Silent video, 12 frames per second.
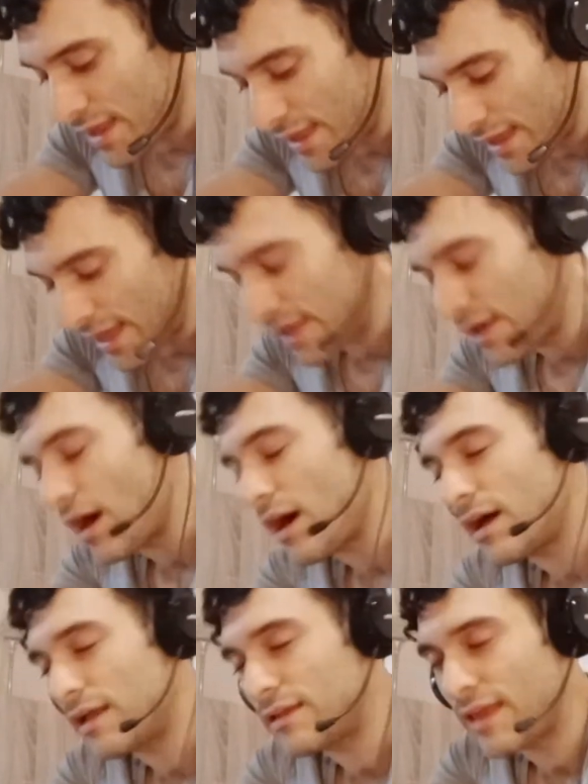And
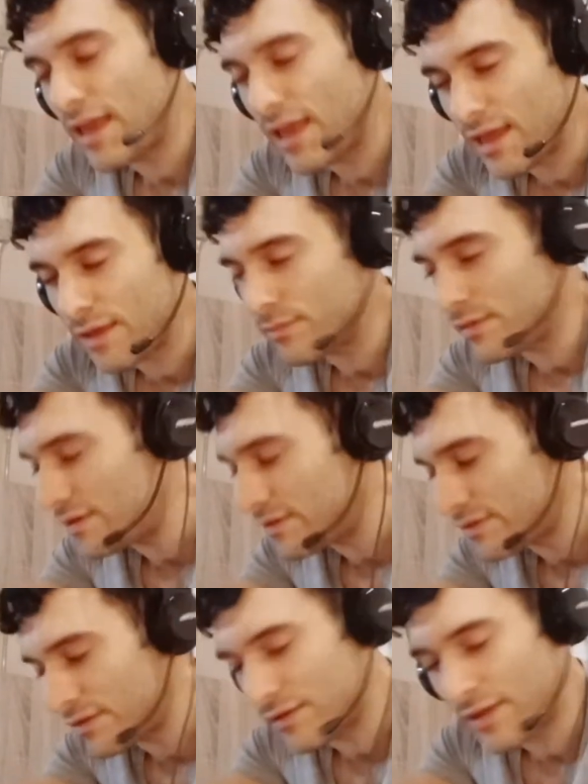god damn,
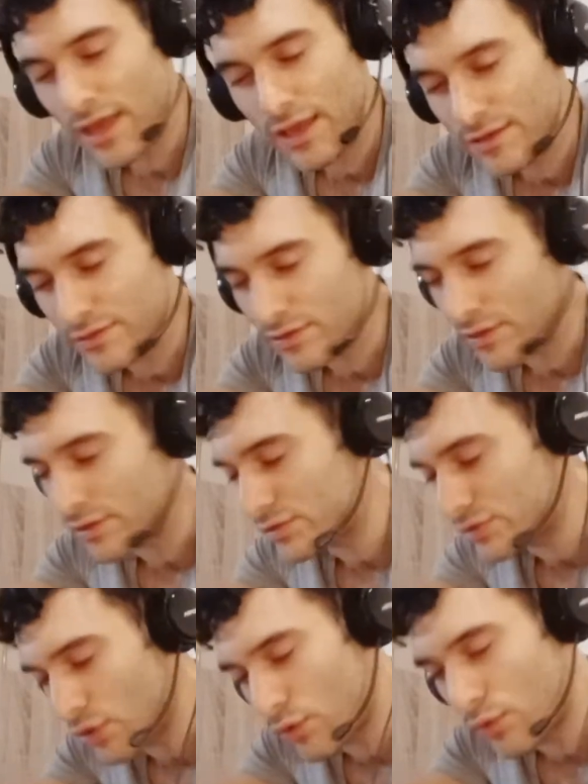these takes are
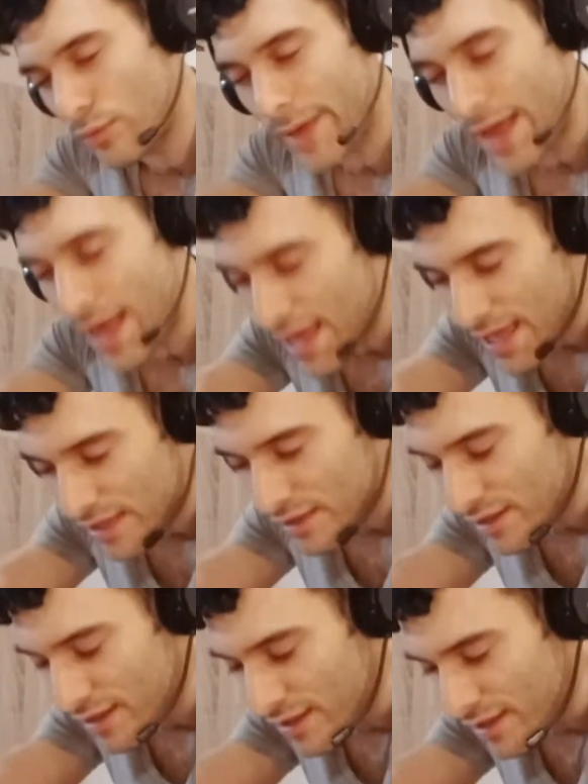so
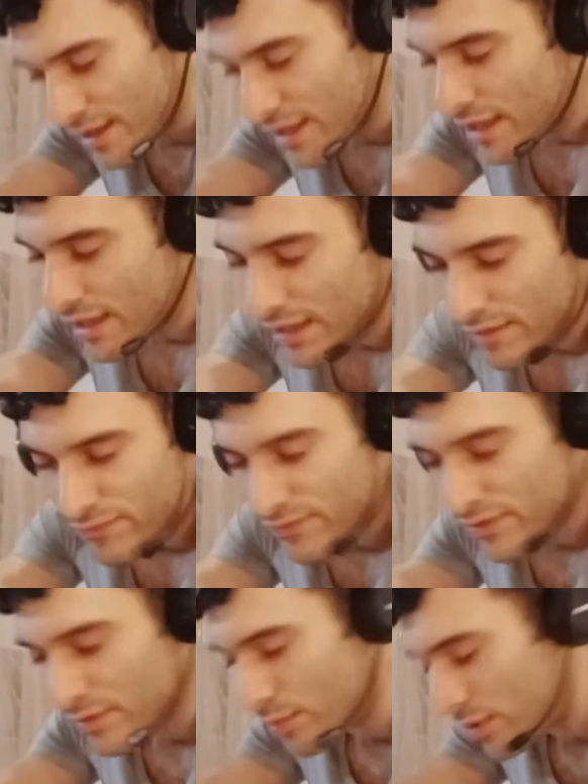bad.
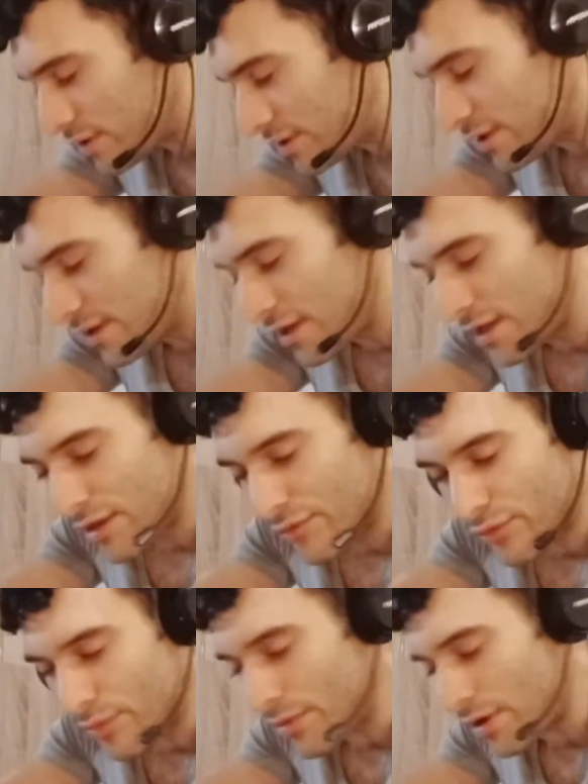Everybody
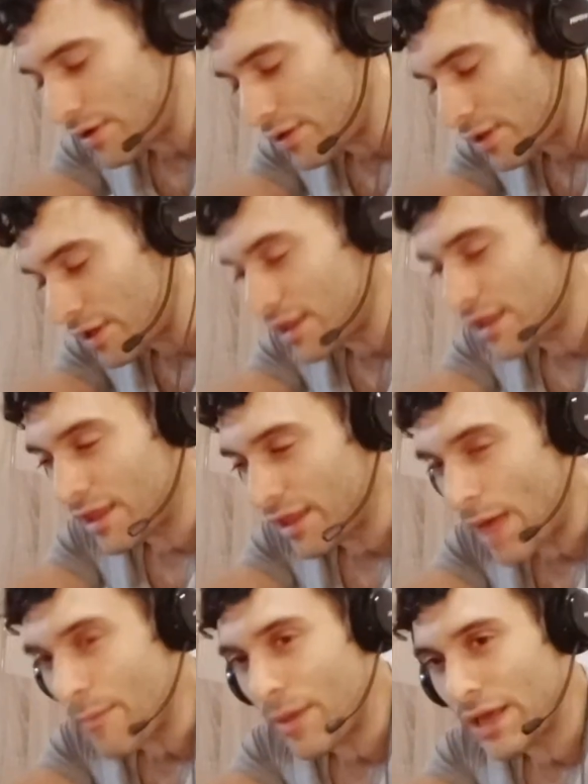
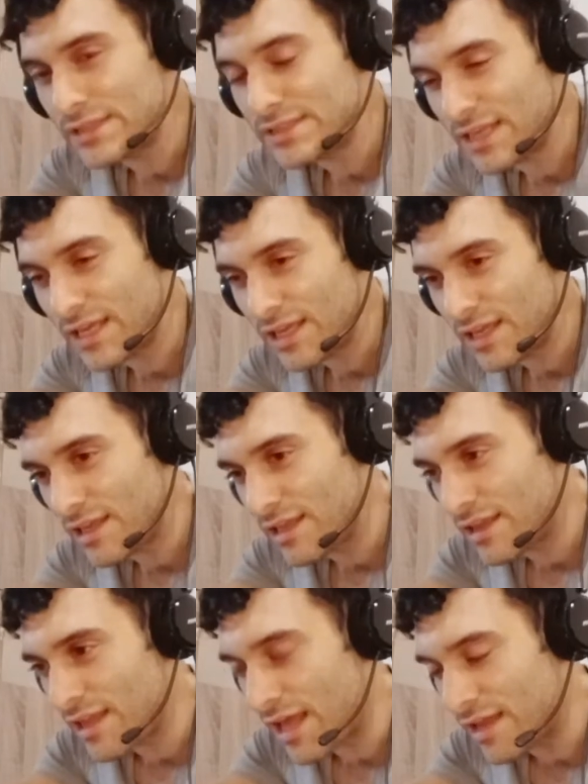am I saying
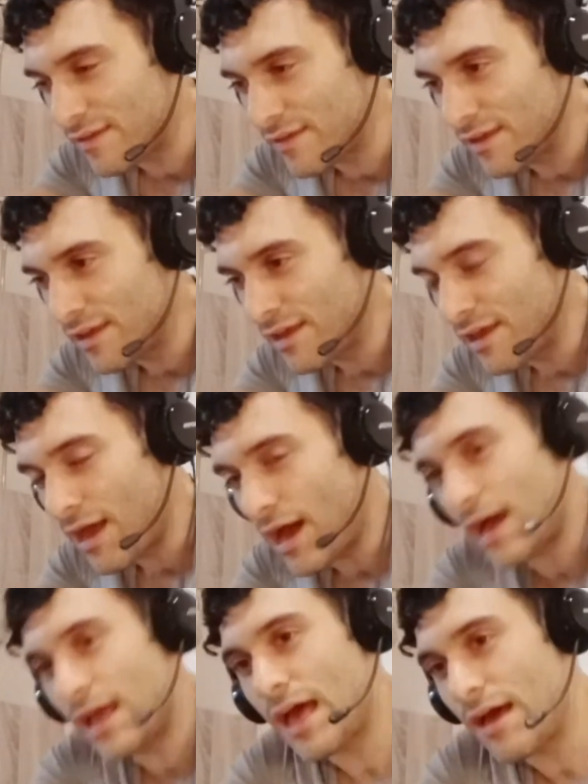that
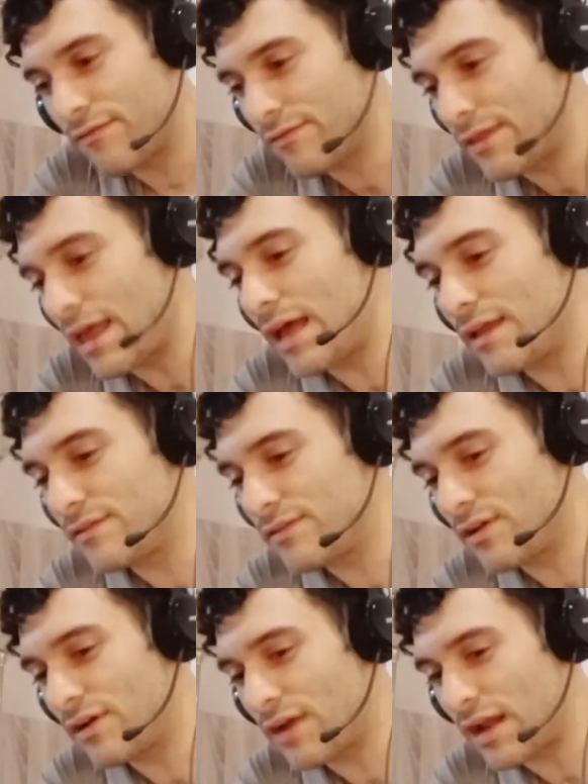I have the
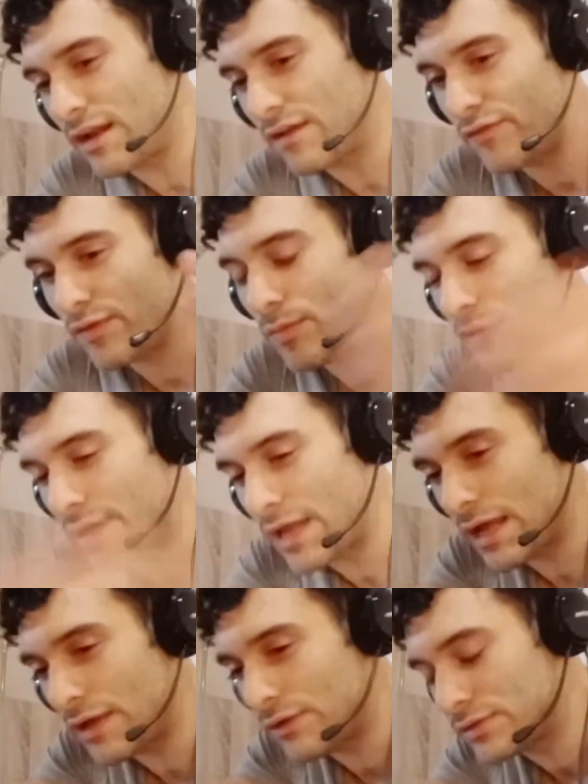answer and everybody
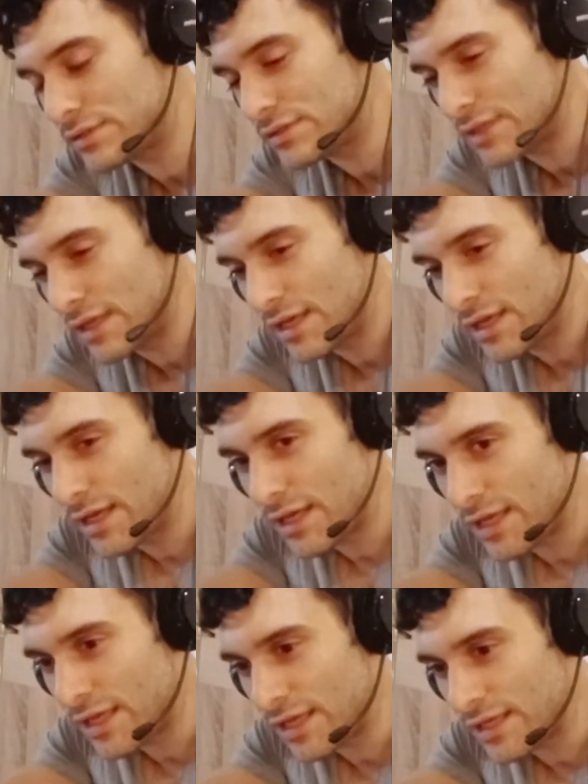else
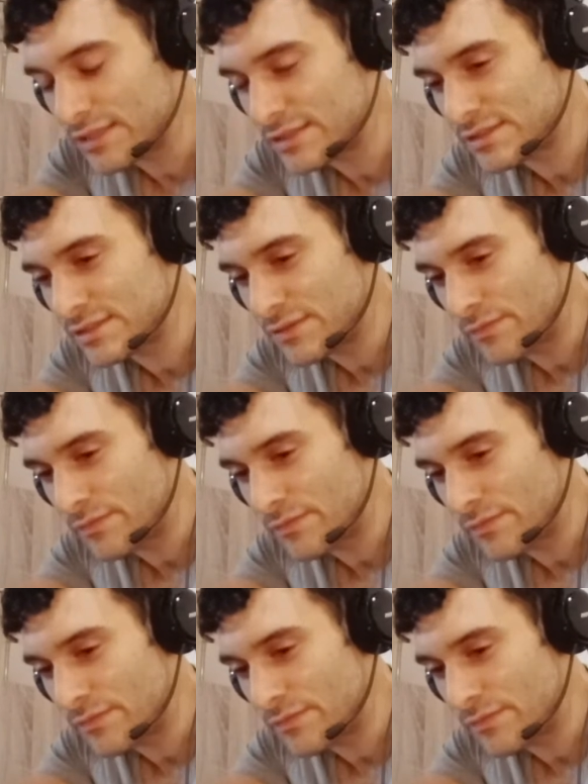is